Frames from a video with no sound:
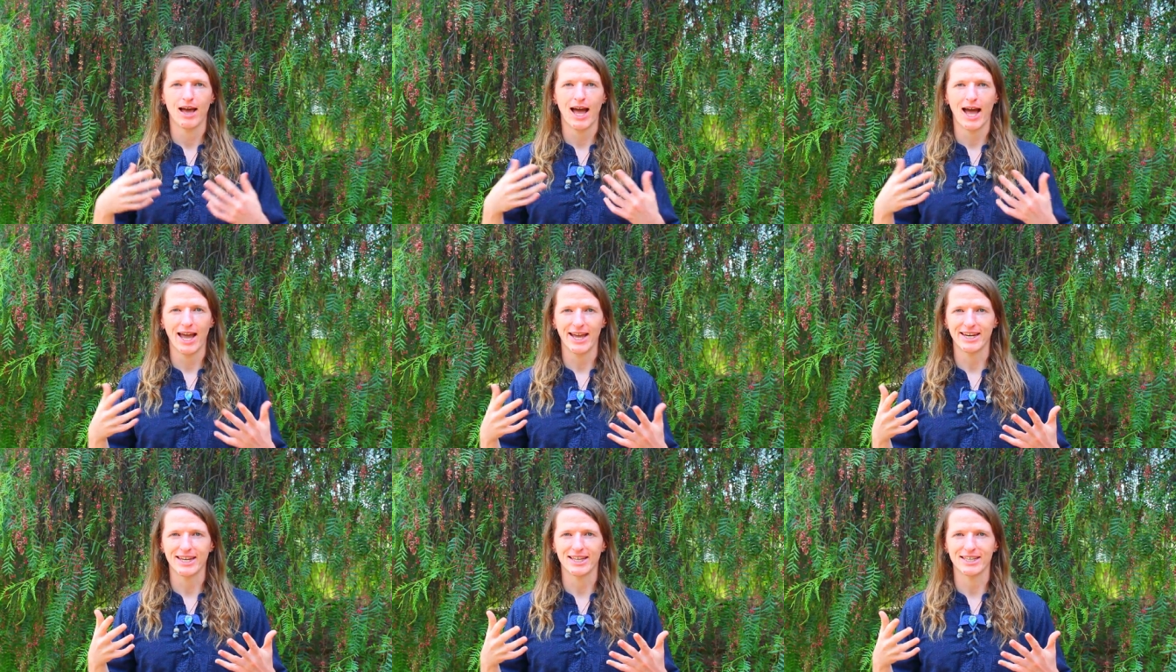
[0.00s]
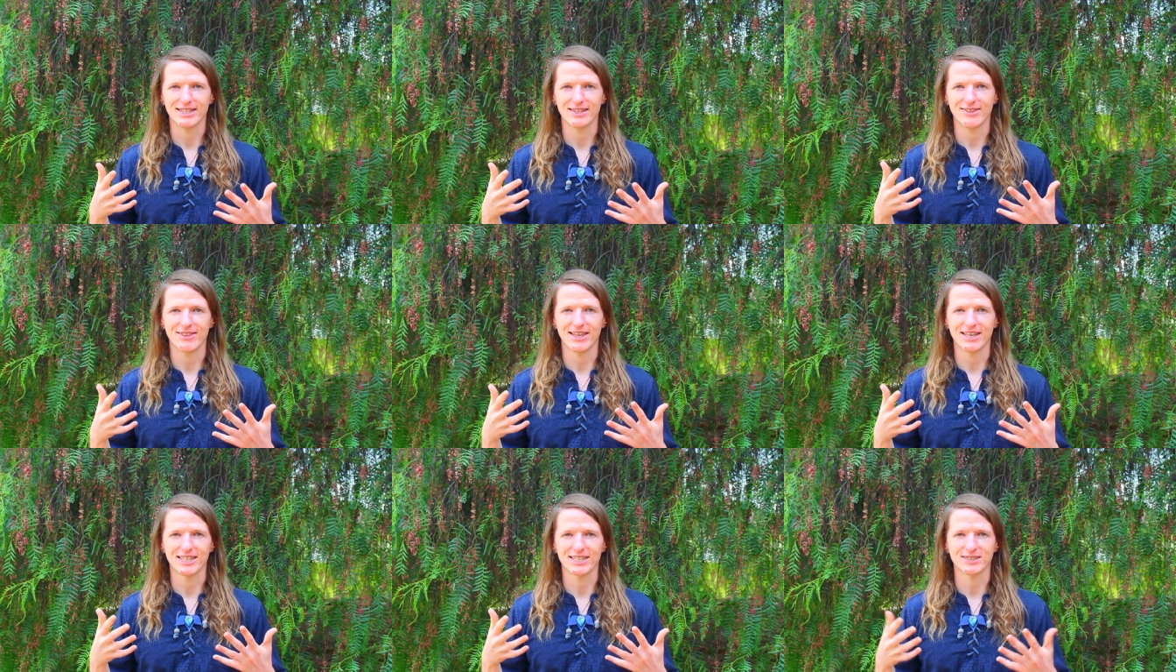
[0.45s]
hiding
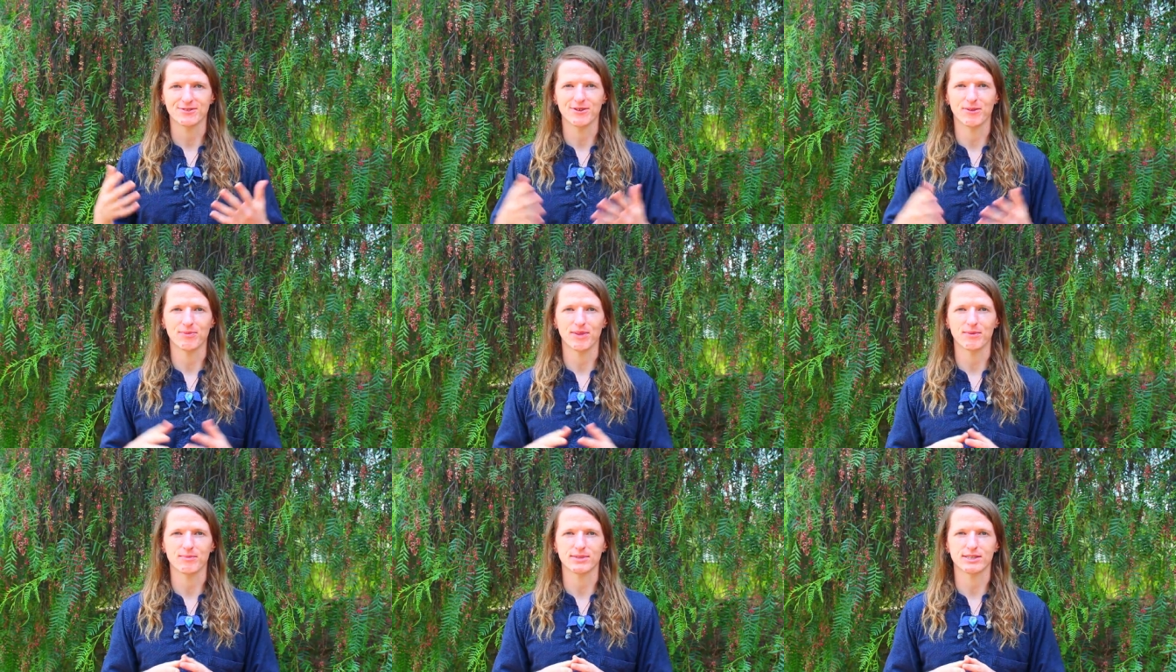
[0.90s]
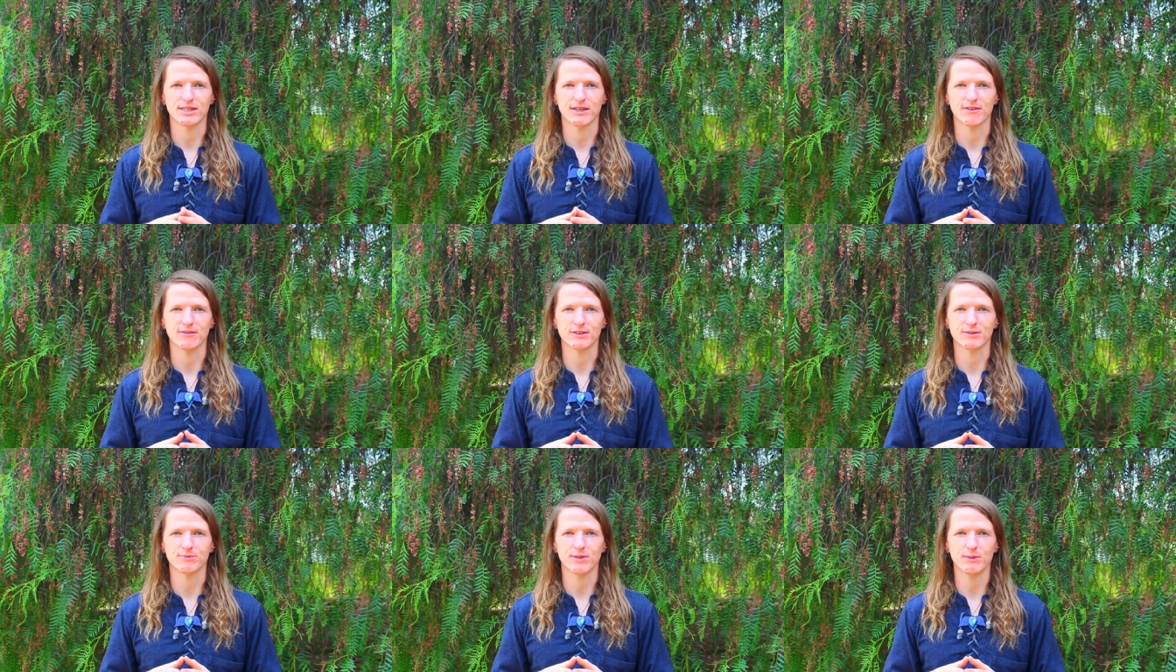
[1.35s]
things from
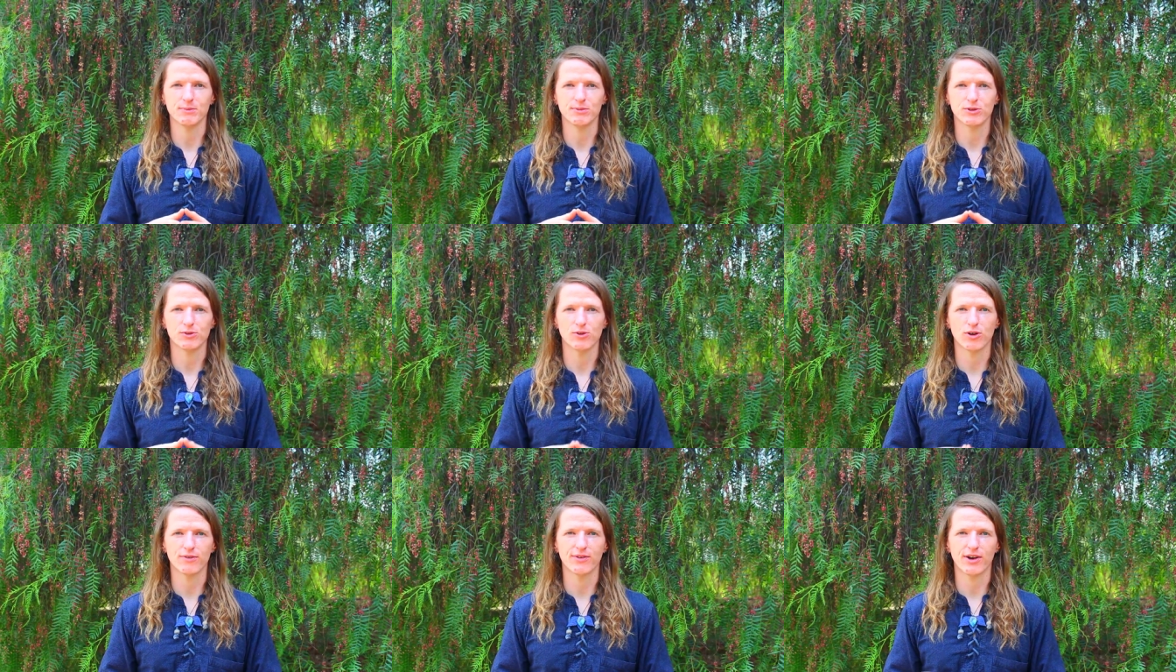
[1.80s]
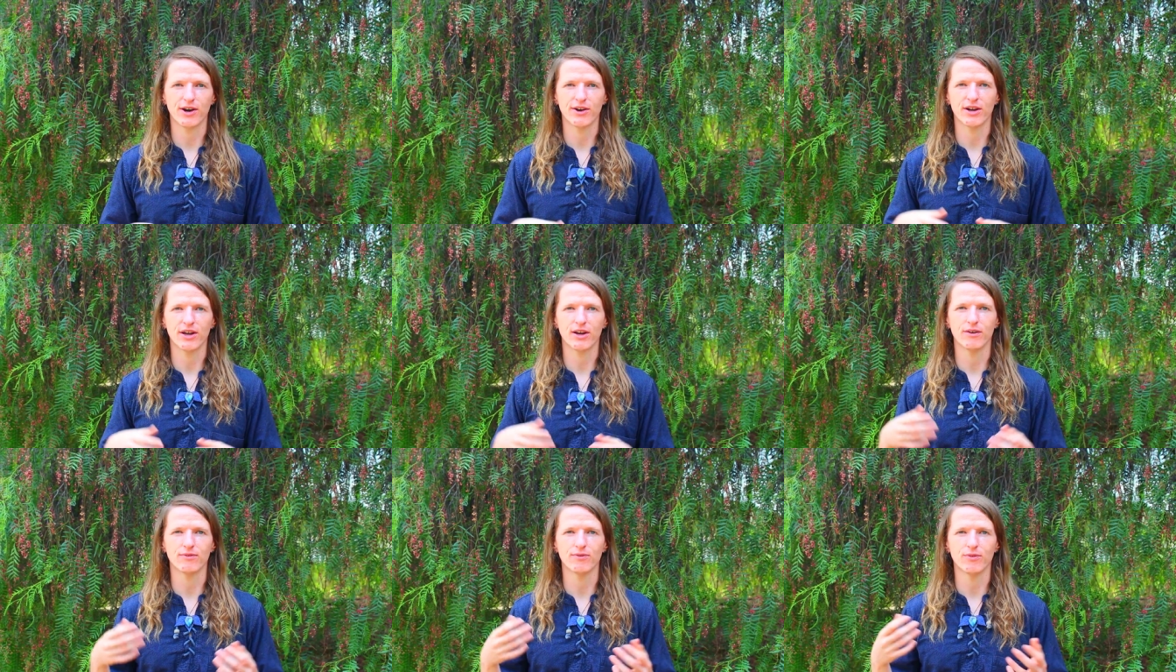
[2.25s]
themselves, people who are
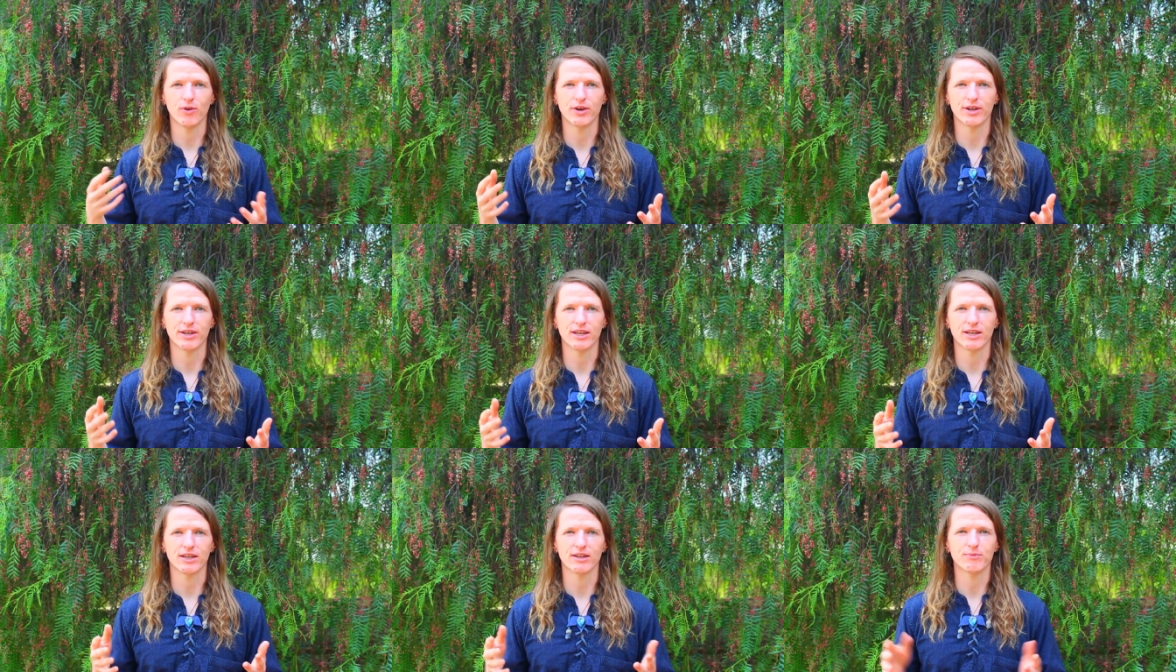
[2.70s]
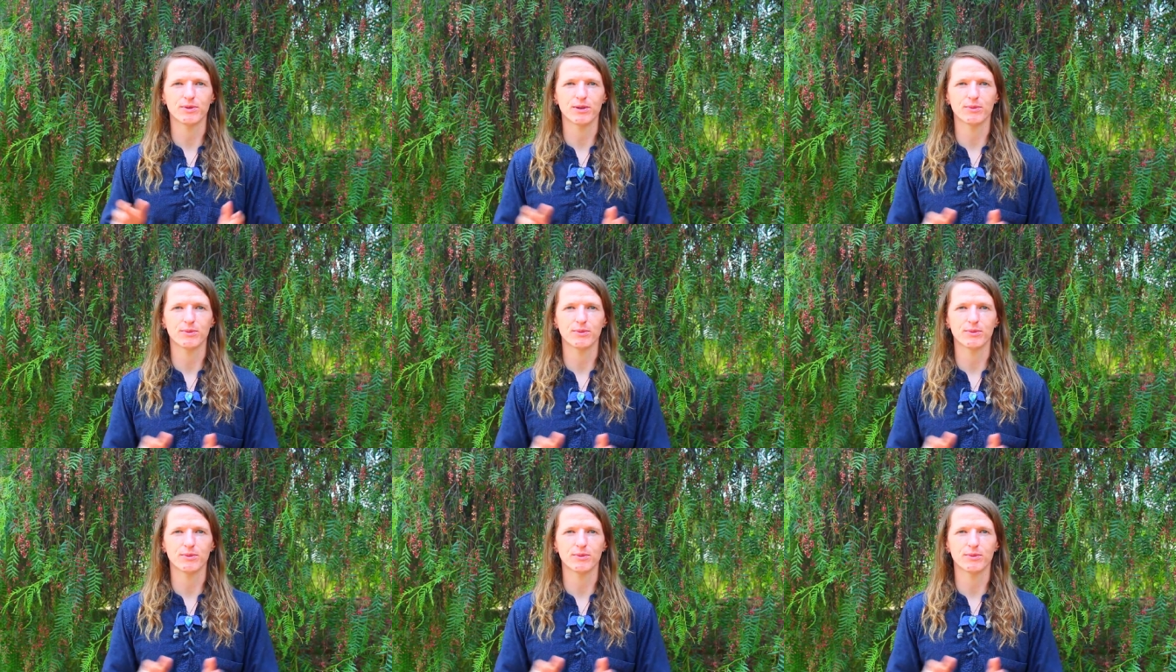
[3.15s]
very avoidant,